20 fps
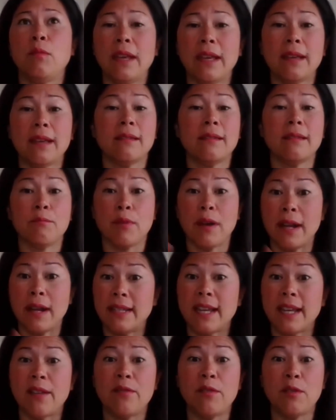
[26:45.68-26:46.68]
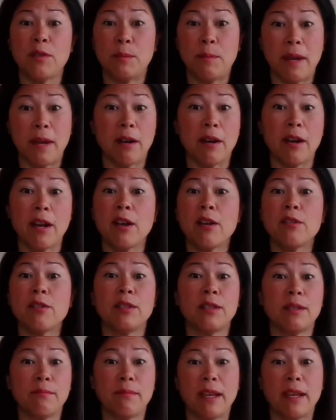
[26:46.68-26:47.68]
we can break down those
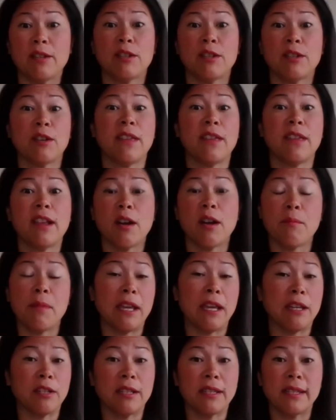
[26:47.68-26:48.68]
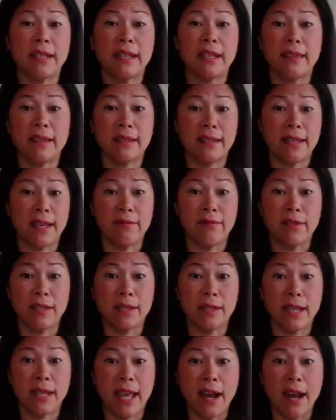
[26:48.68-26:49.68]
barriers to make sure that our patients get the
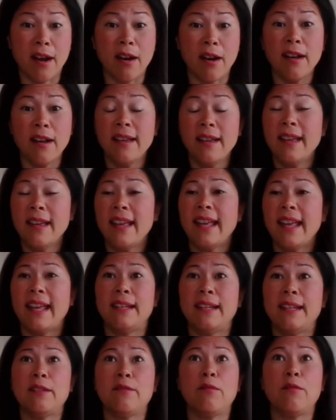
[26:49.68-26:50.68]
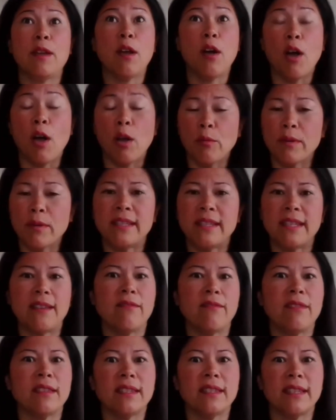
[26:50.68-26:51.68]
safest care. And if we all
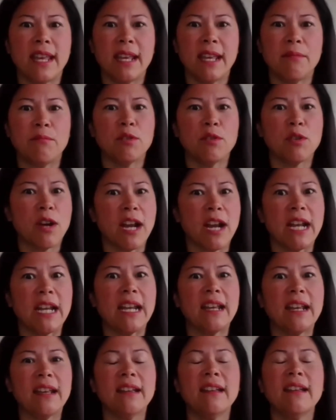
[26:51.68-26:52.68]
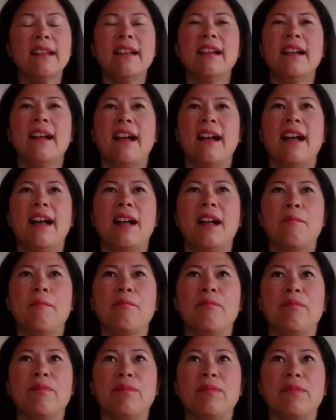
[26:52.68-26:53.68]
receive the same training,
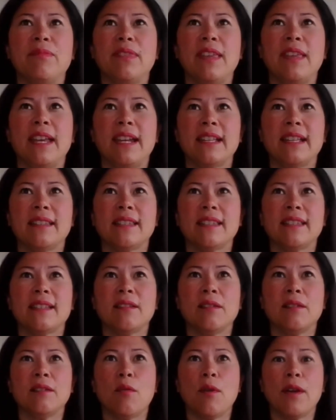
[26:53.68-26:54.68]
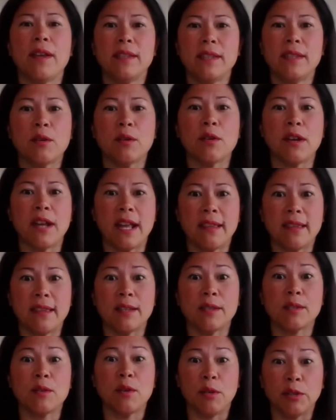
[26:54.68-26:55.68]
um, then it's going to
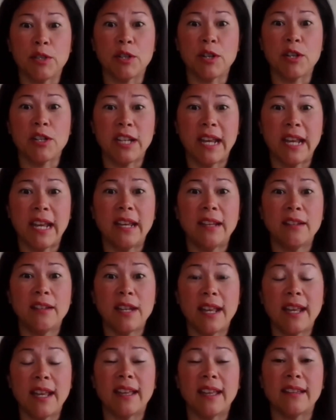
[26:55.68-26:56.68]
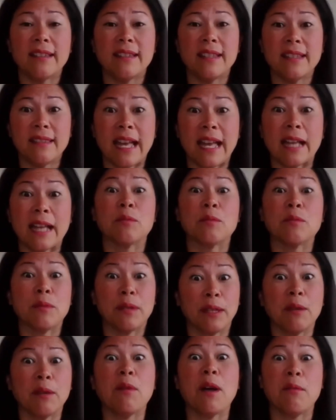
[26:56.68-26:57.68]
create this culture change. And that's
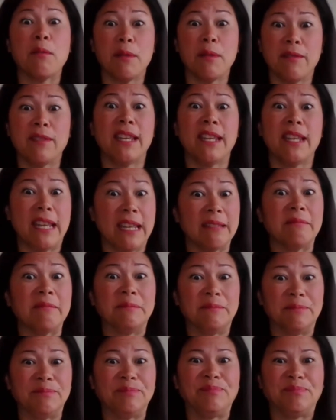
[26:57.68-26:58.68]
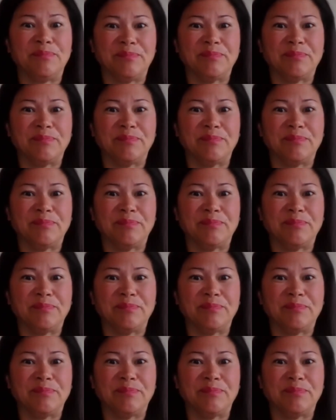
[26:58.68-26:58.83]
really what we've seen.